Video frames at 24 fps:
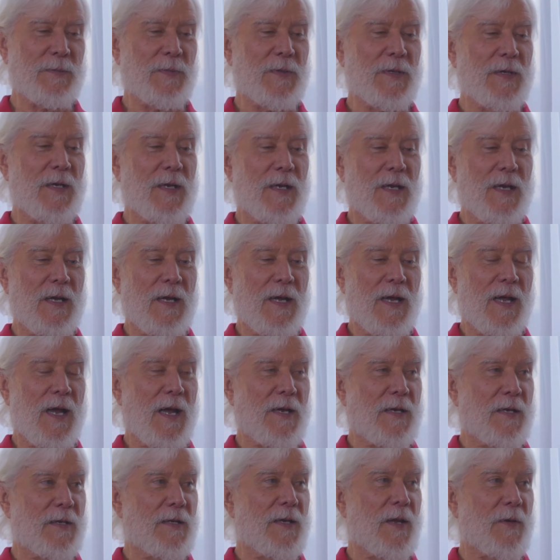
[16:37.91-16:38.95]
But I
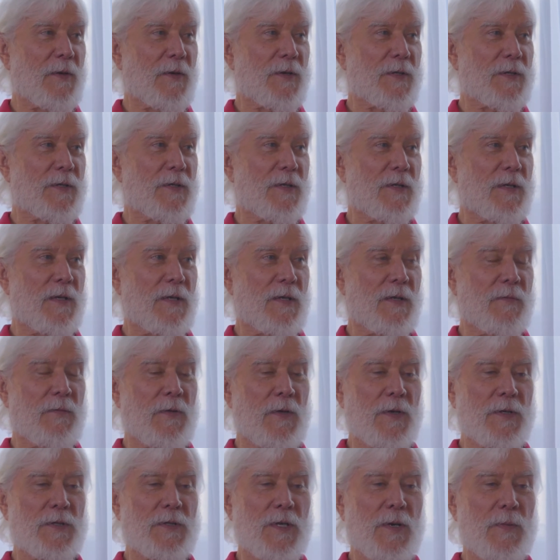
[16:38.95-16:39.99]
did notice it, and the
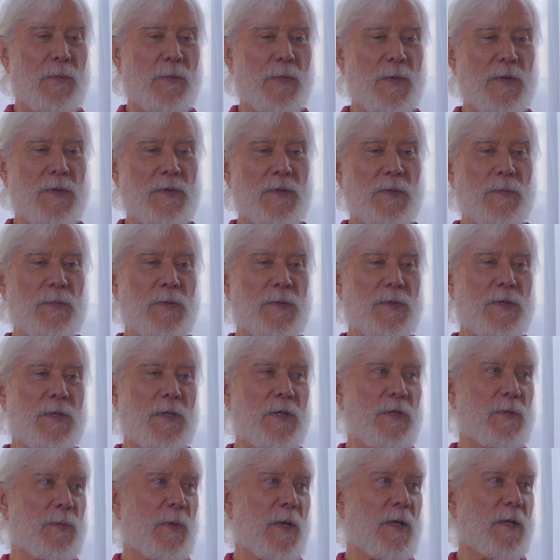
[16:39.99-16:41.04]
very same principles that
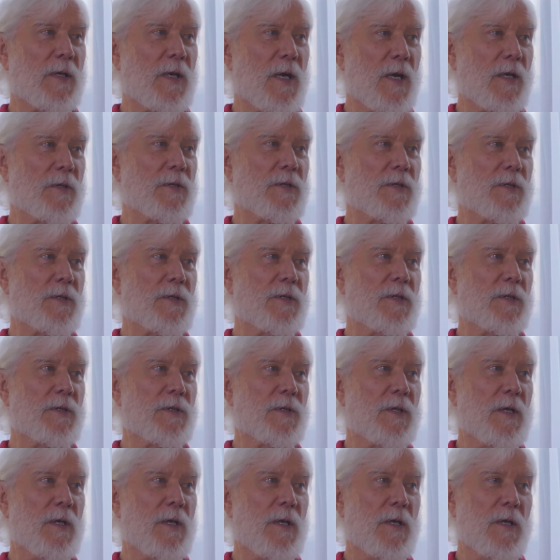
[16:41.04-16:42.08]
explain consciousness